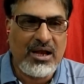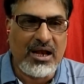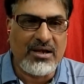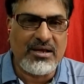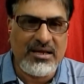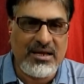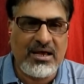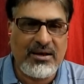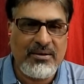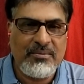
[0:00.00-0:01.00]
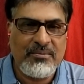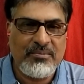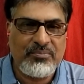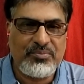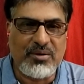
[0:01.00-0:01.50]
and here
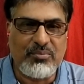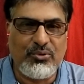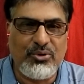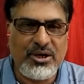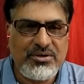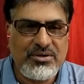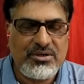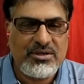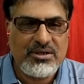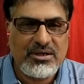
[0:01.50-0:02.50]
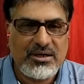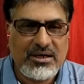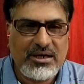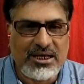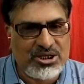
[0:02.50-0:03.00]
the poet
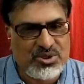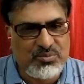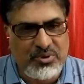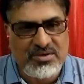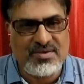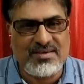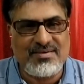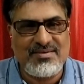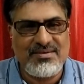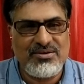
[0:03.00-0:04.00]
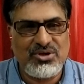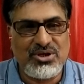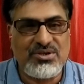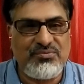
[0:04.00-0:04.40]
expresses his